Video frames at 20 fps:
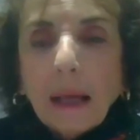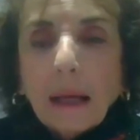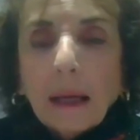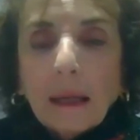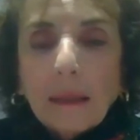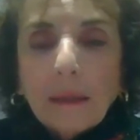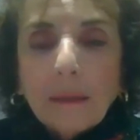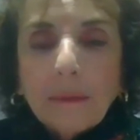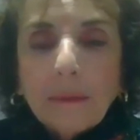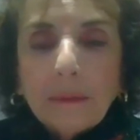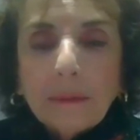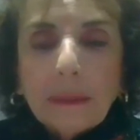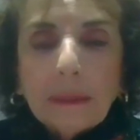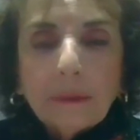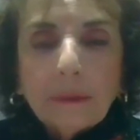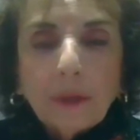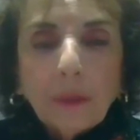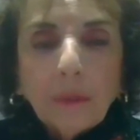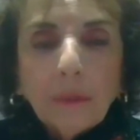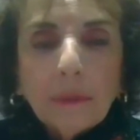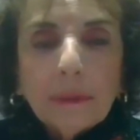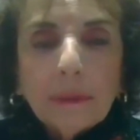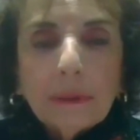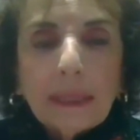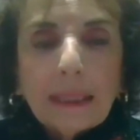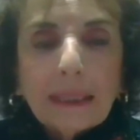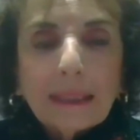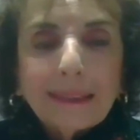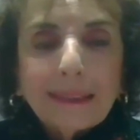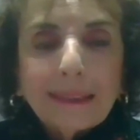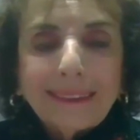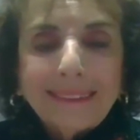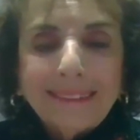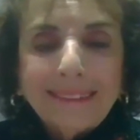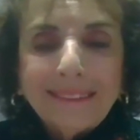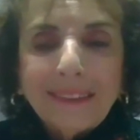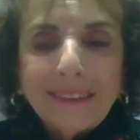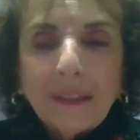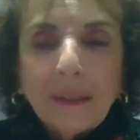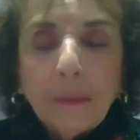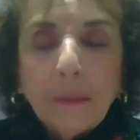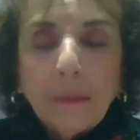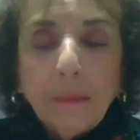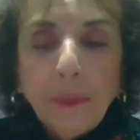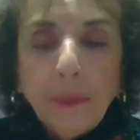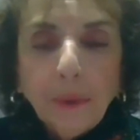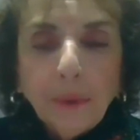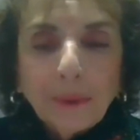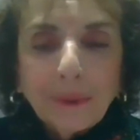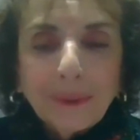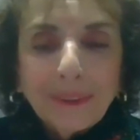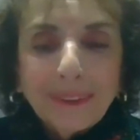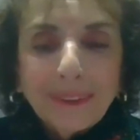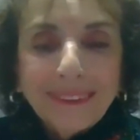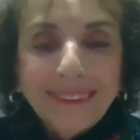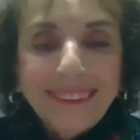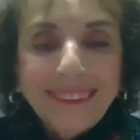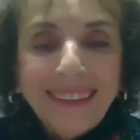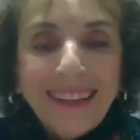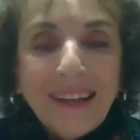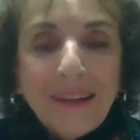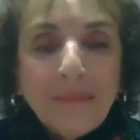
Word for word: Uh, it's almost like a, a mural,